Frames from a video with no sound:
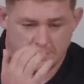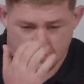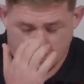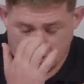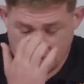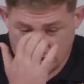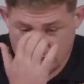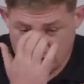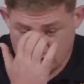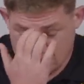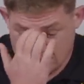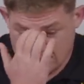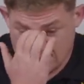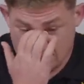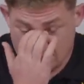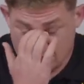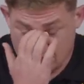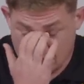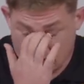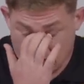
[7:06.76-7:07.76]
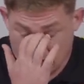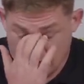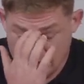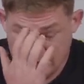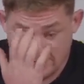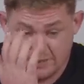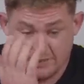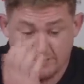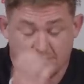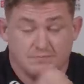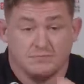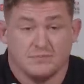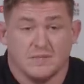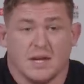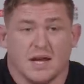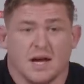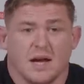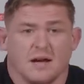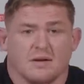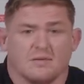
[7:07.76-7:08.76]
yeah, you look at the squad
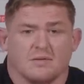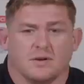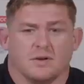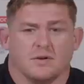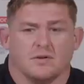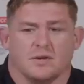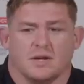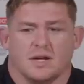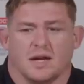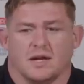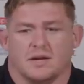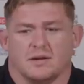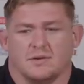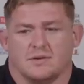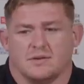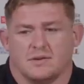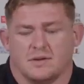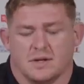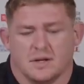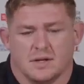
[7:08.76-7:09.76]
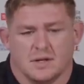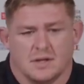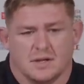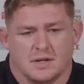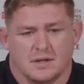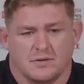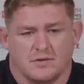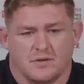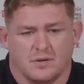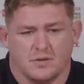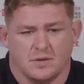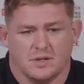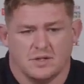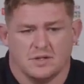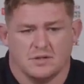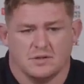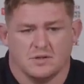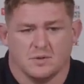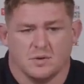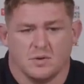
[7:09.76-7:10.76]
they have. I know they had a few
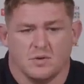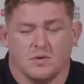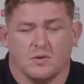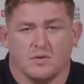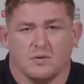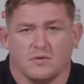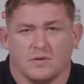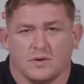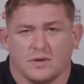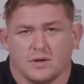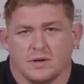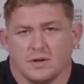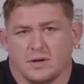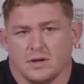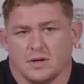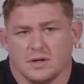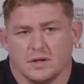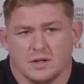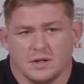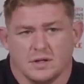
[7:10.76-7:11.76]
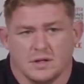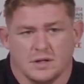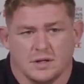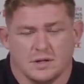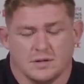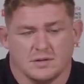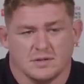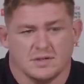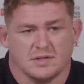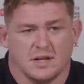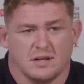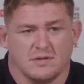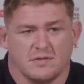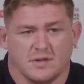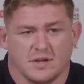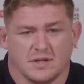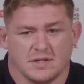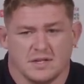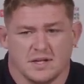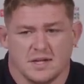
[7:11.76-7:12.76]
issues with COVID or you know
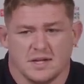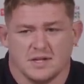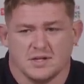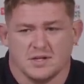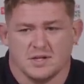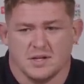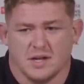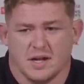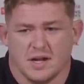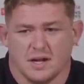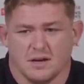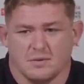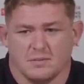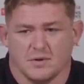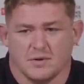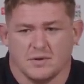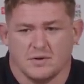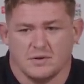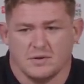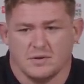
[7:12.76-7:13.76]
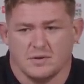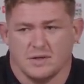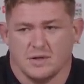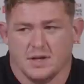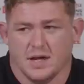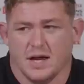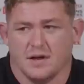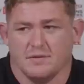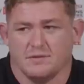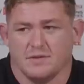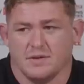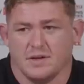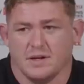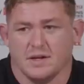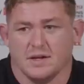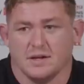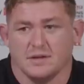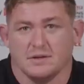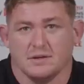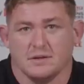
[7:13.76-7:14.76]
self isolation there, but you have
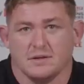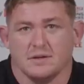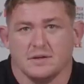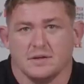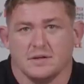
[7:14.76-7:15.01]
the